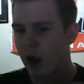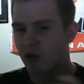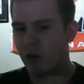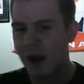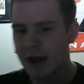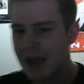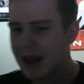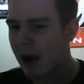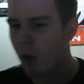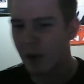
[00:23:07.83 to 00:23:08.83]
Trying to get
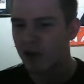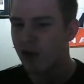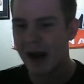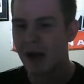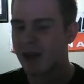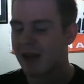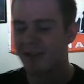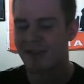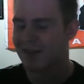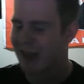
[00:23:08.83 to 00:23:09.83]
out. Once you get out, that
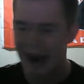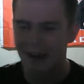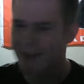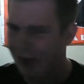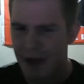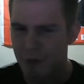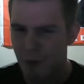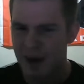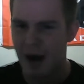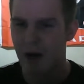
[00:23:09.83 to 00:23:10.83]
takes the life
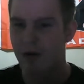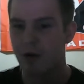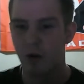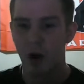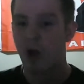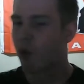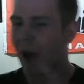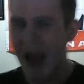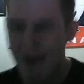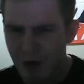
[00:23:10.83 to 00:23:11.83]
right out of you. So
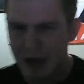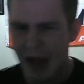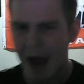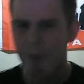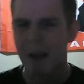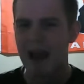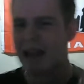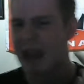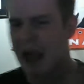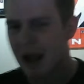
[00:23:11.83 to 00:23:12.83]
every time
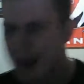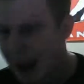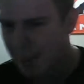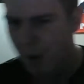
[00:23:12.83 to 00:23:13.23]
Bailey kept